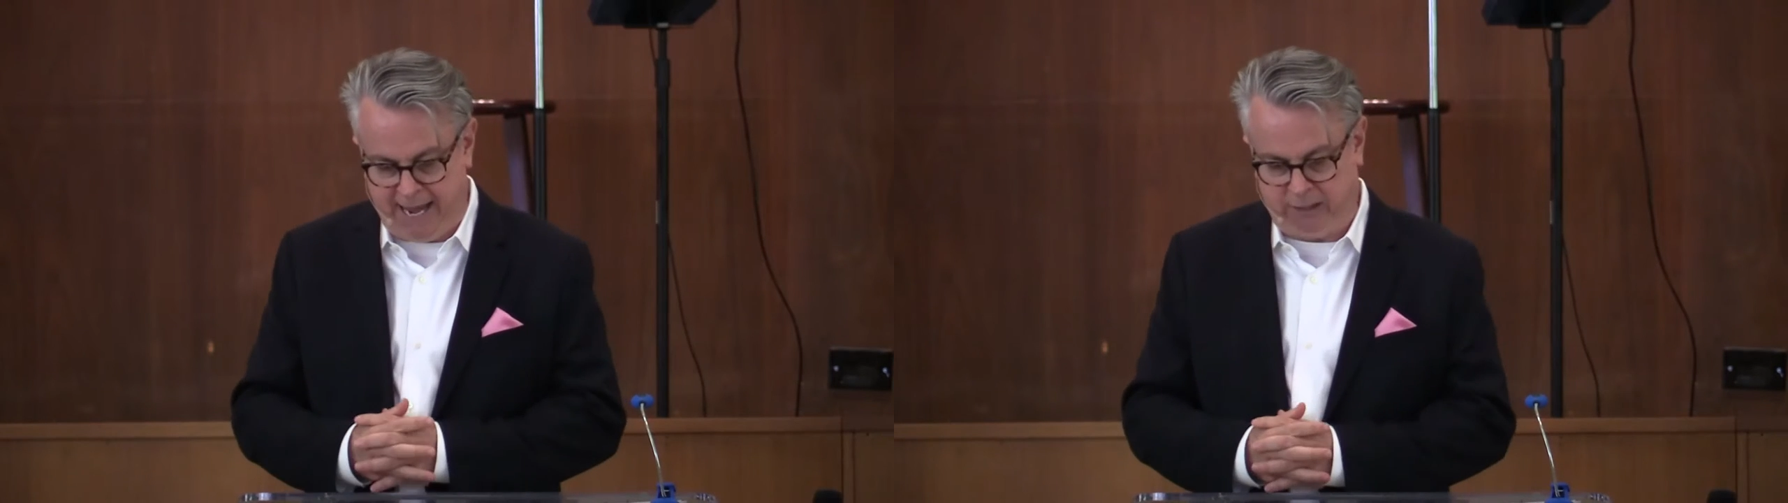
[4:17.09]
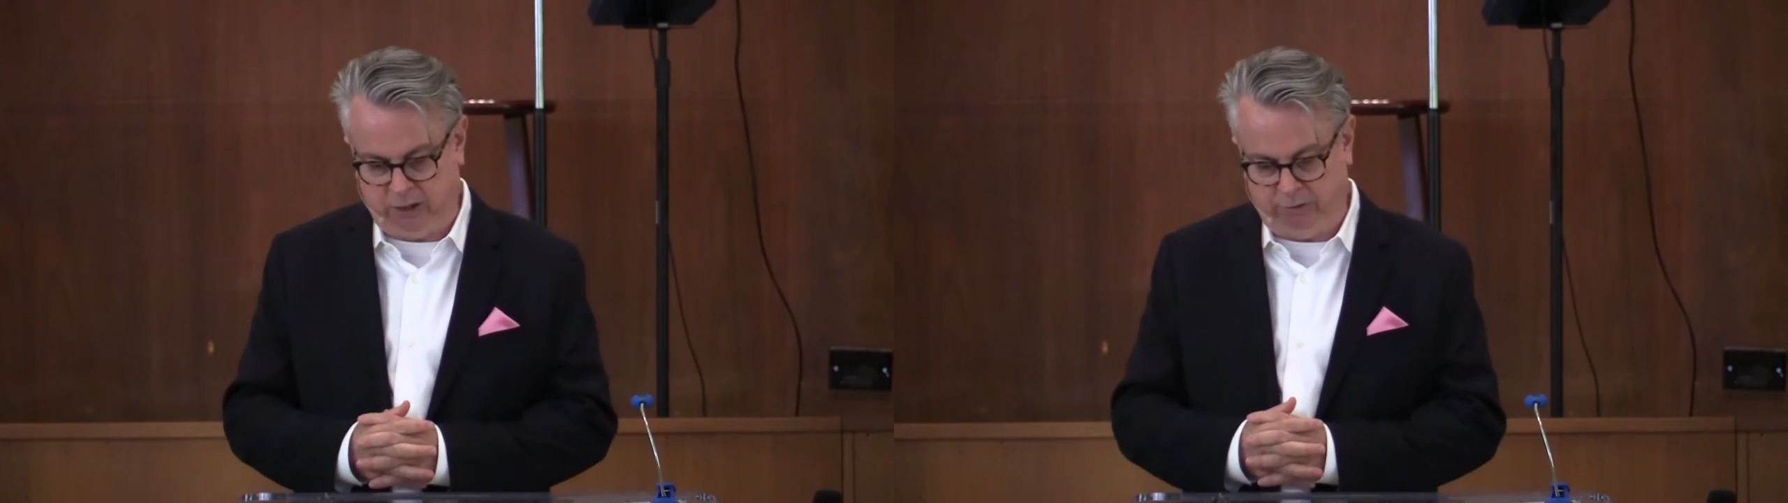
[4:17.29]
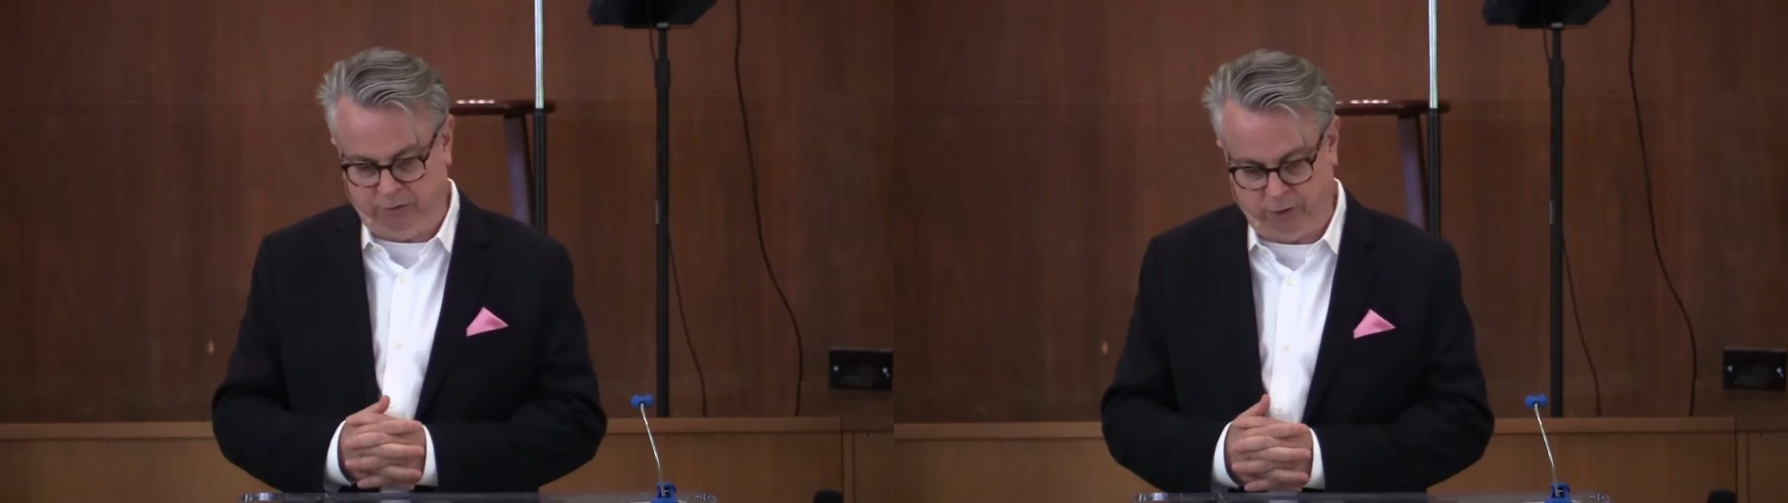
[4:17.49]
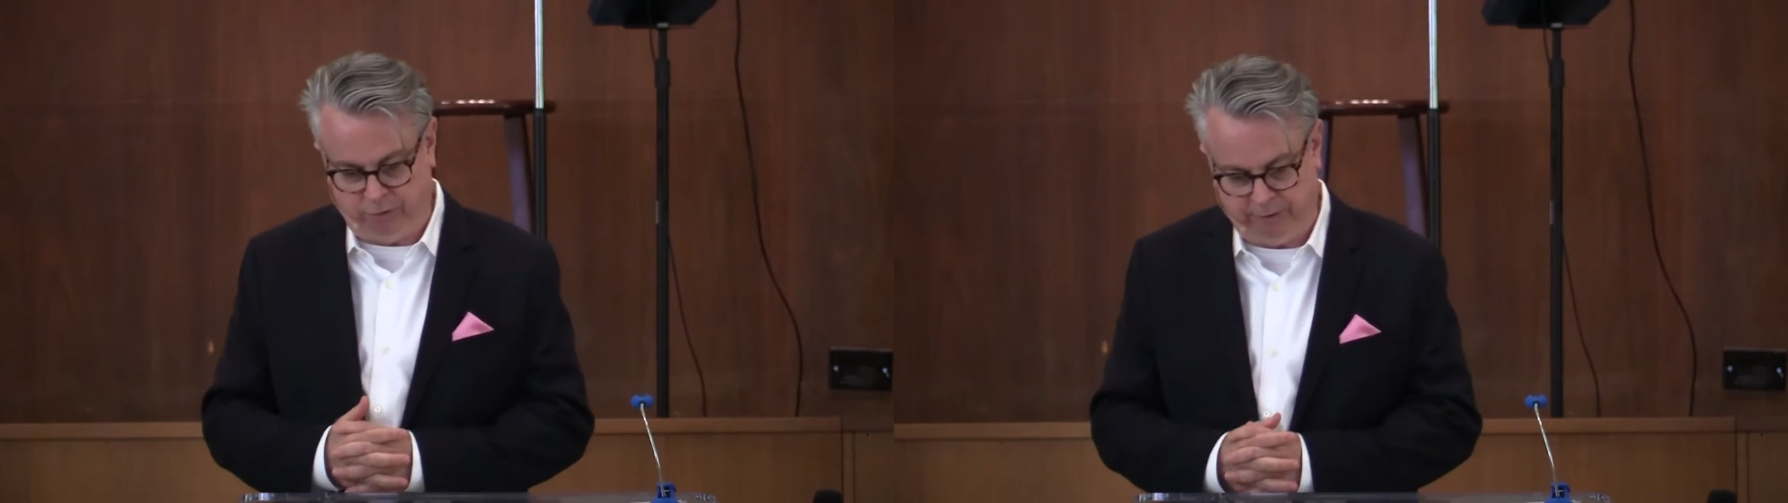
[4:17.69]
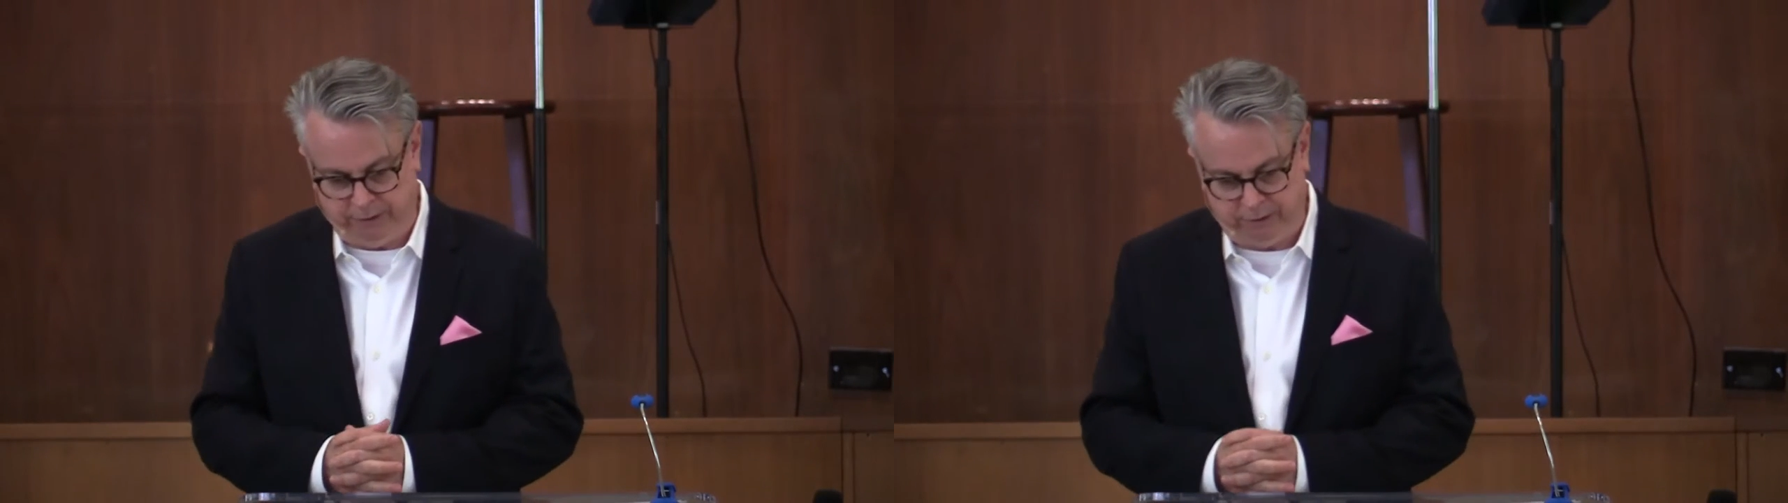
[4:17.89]
acts of
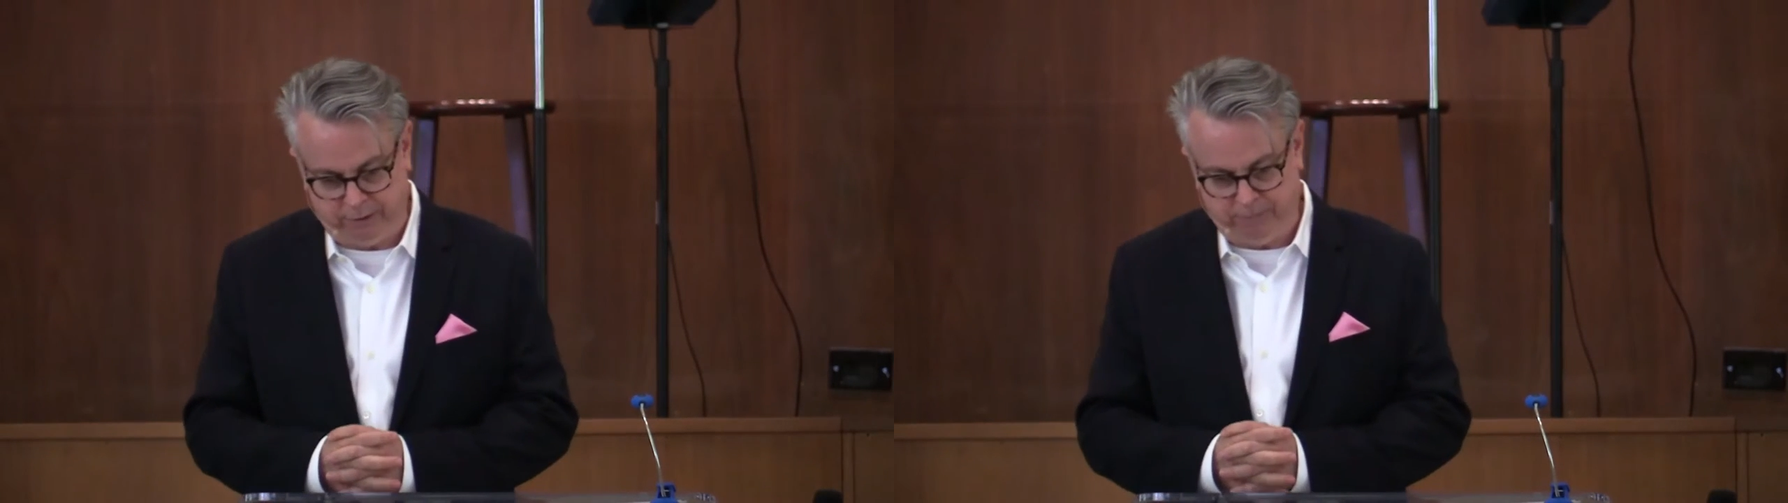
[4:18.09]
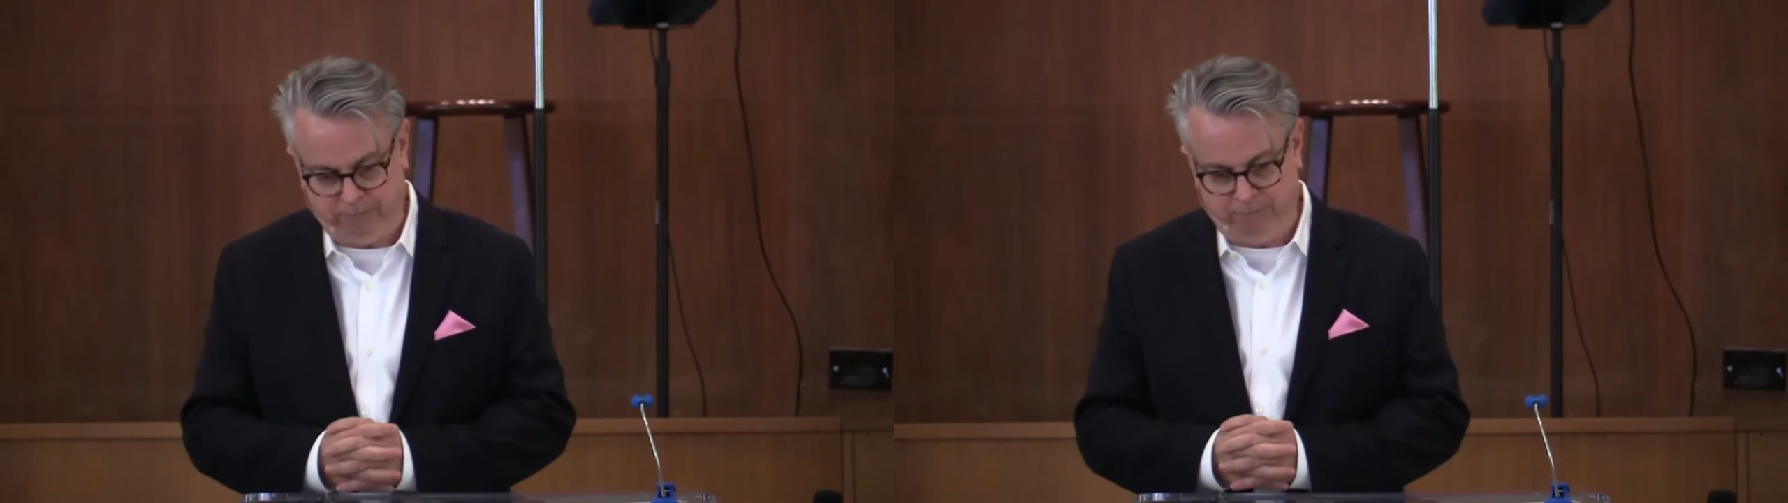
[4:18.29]
service.